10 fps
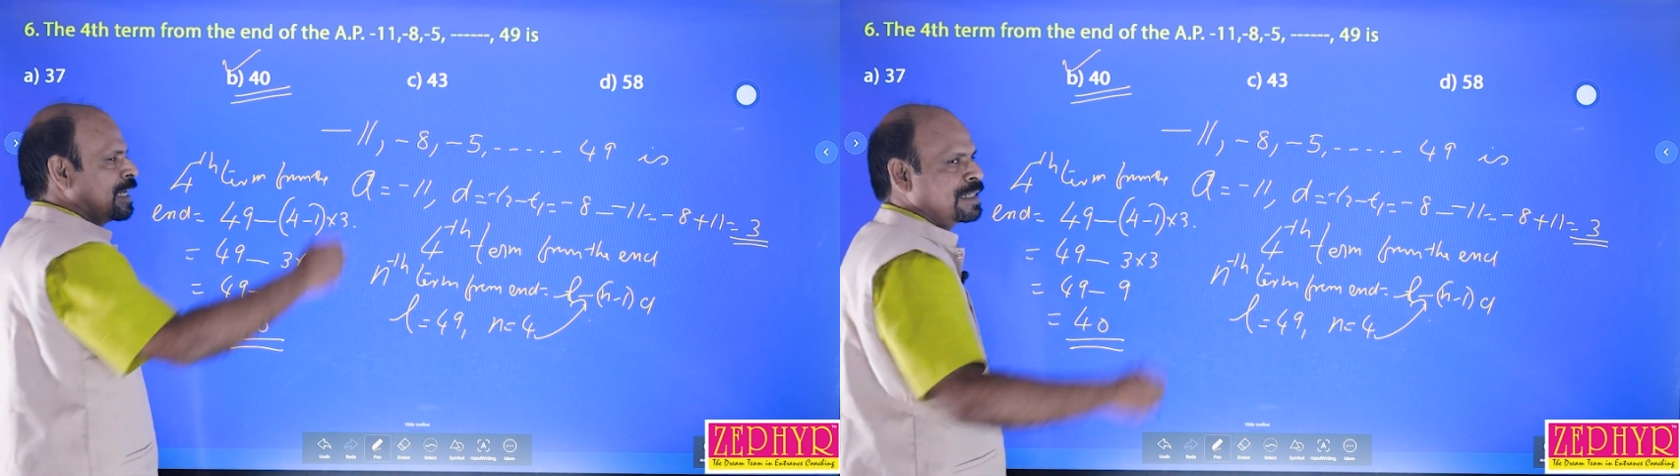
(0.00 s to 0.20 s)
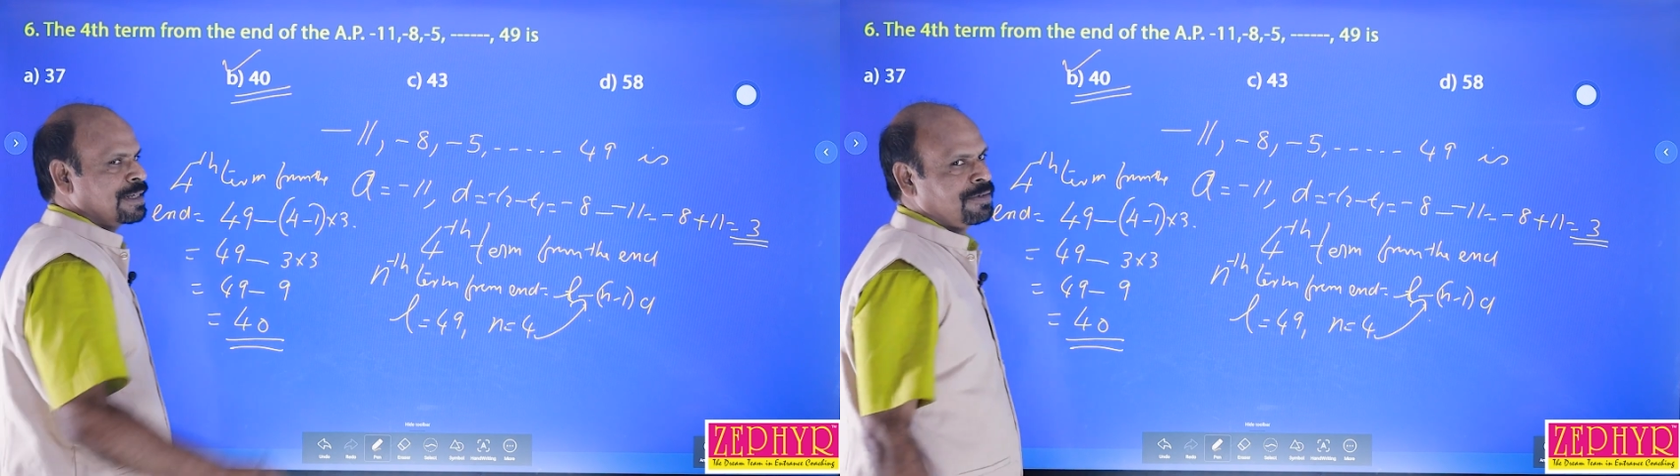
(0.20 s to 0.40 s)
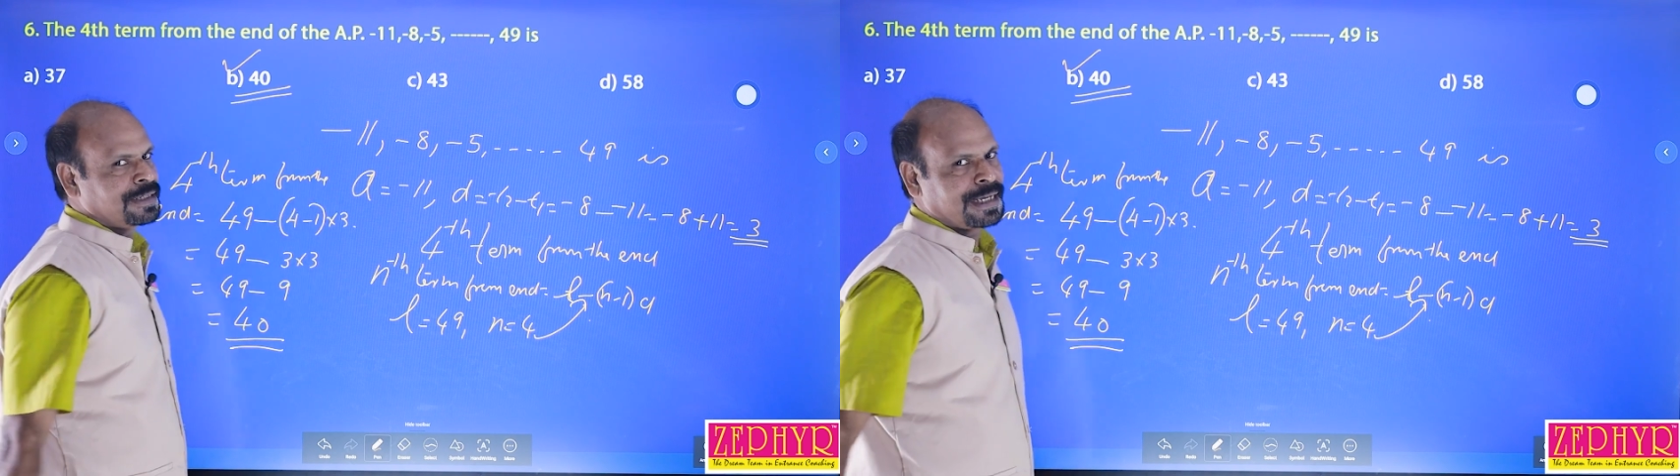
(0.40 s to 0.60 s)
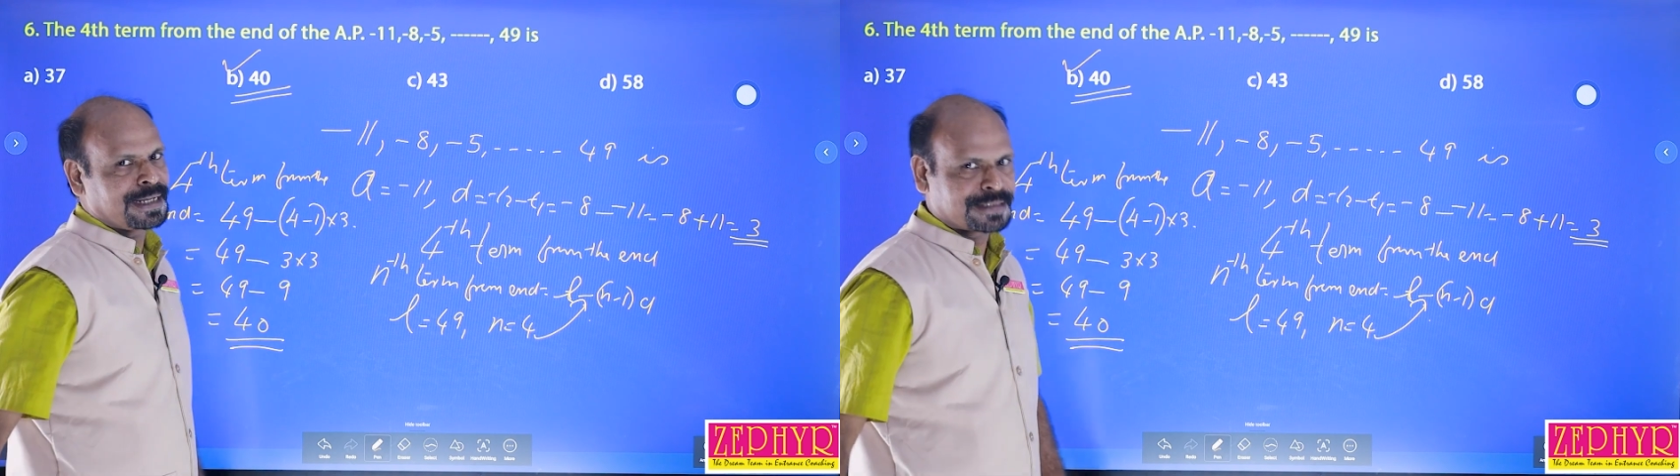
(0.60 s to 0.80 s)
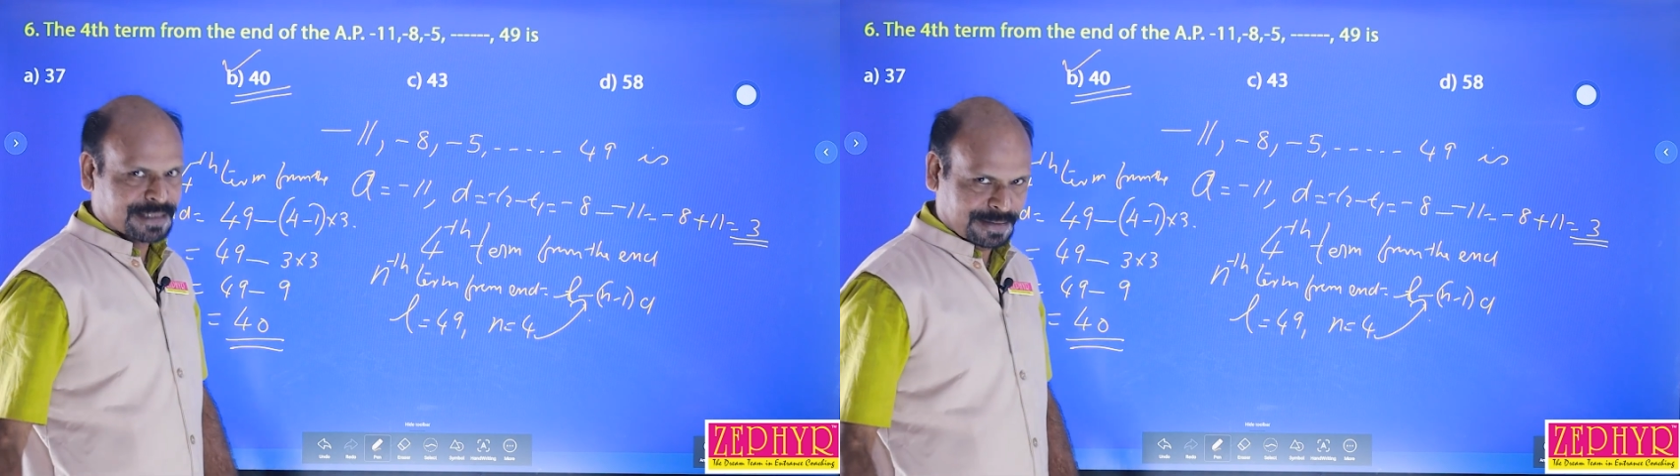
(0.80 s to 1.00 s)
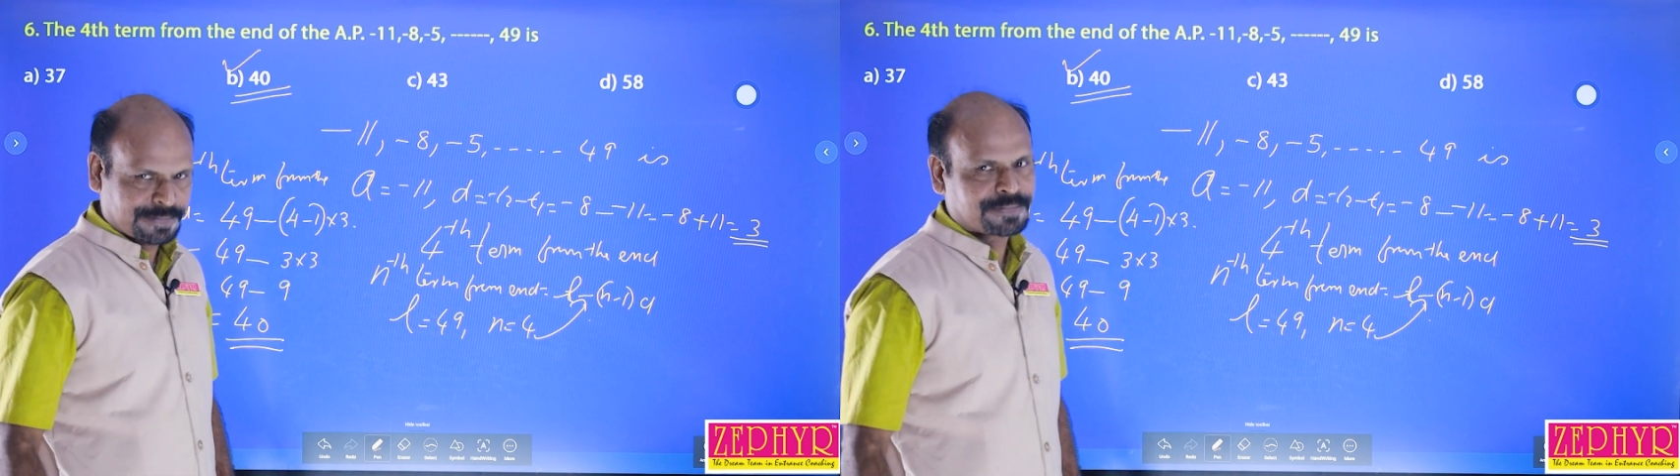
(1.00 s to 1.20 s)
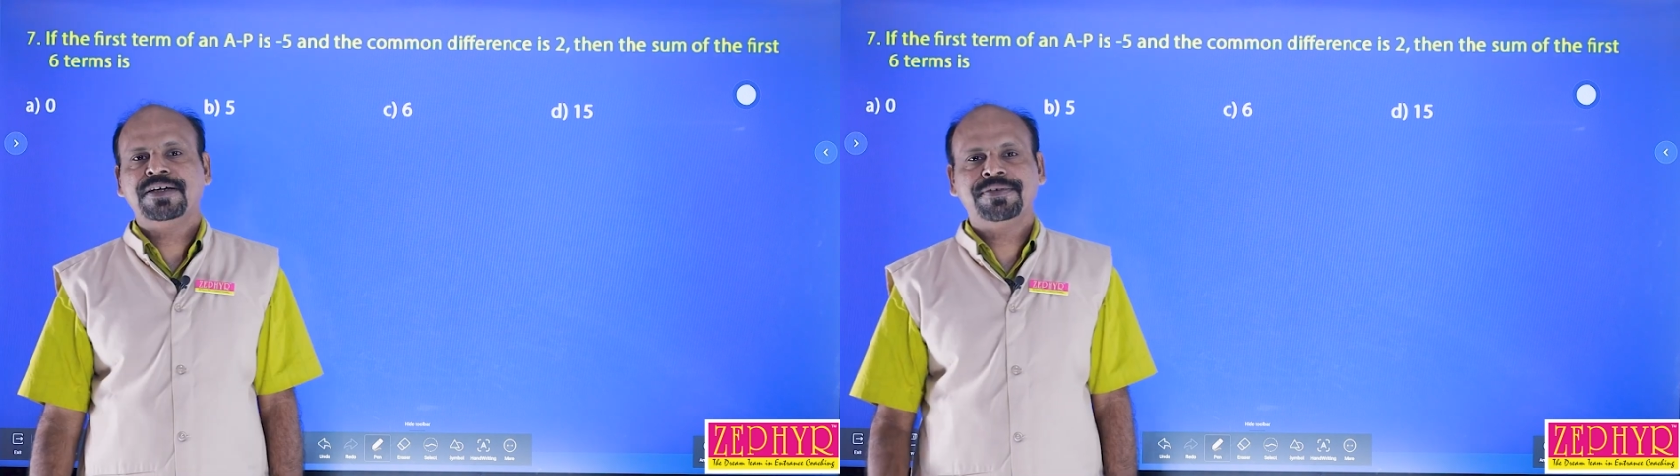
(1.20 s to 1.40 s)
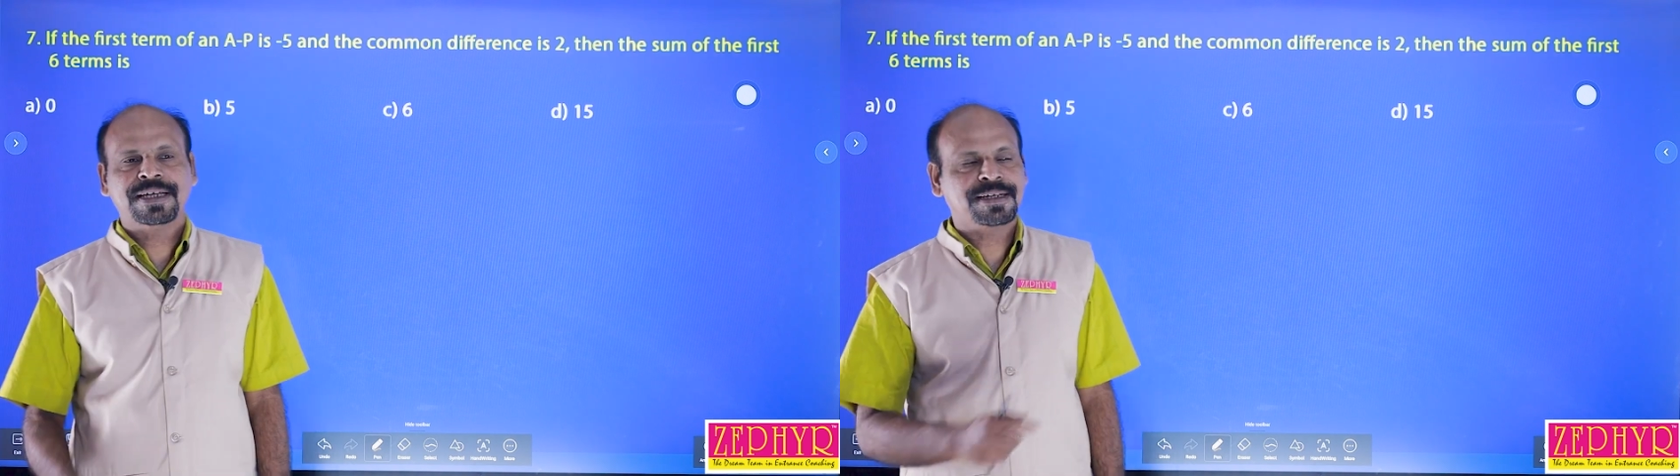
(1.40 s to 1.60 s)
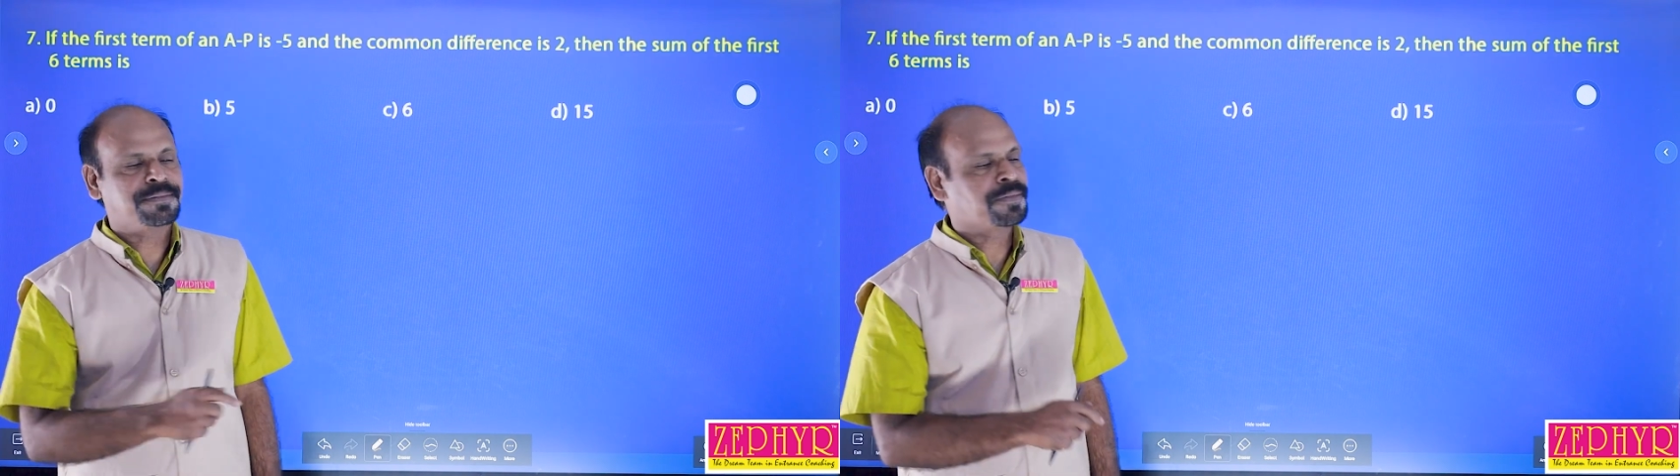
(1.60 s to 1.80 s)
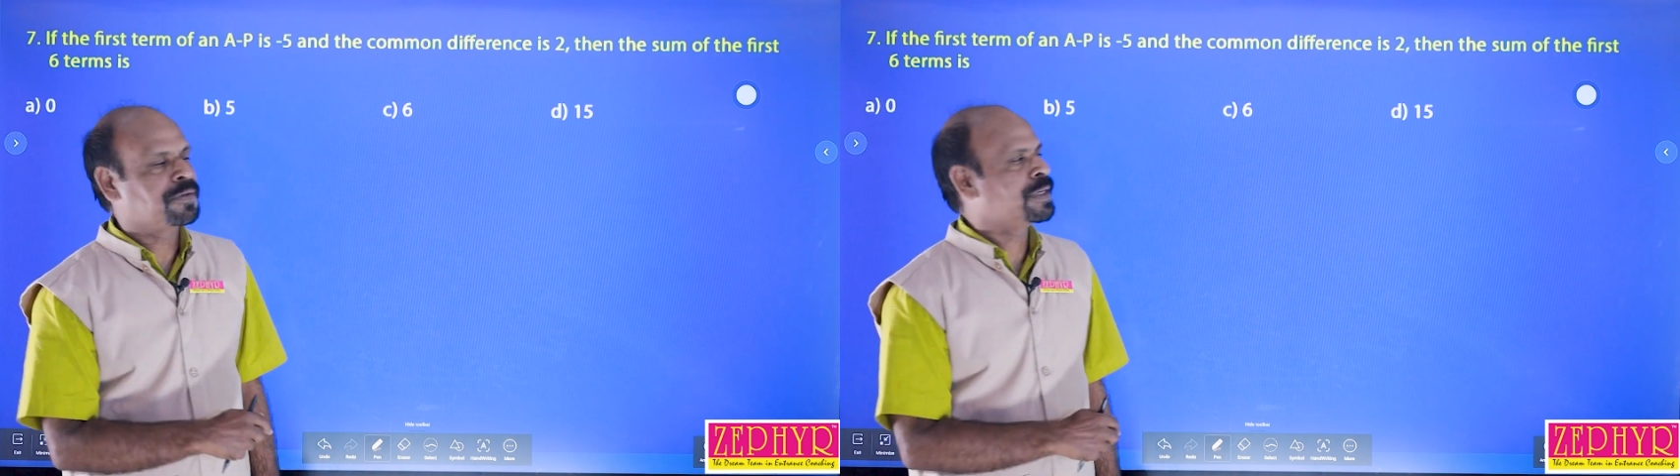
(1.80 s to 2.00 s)
right answer. Now we
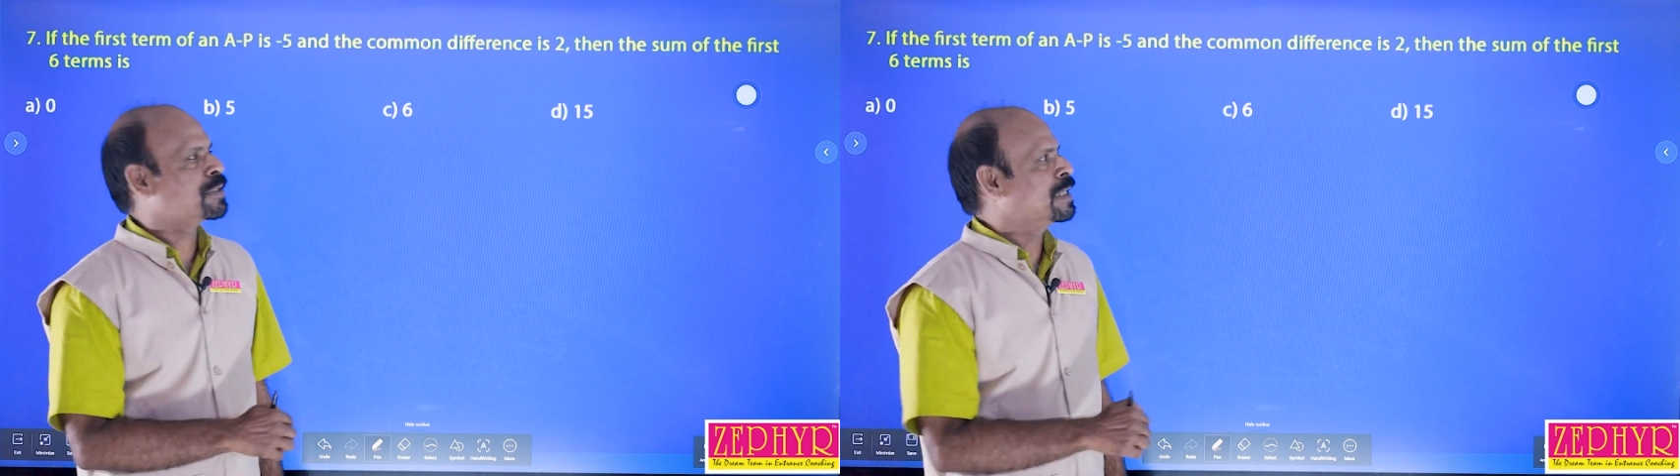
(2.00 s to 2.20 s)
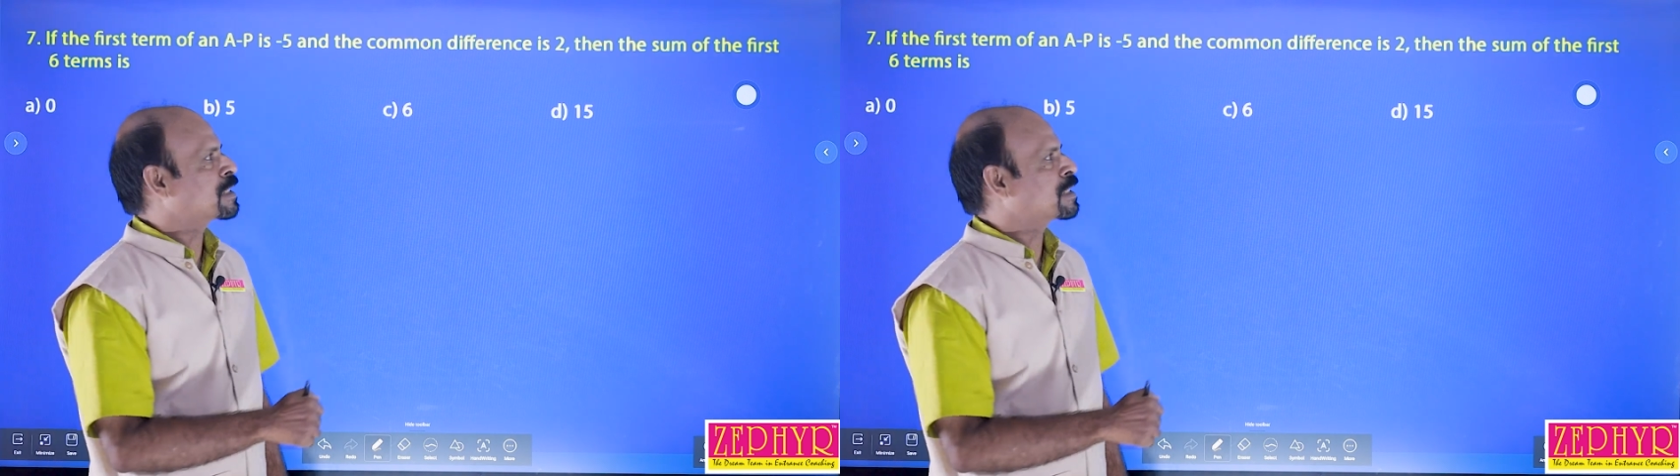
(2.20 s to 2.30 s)
are moving to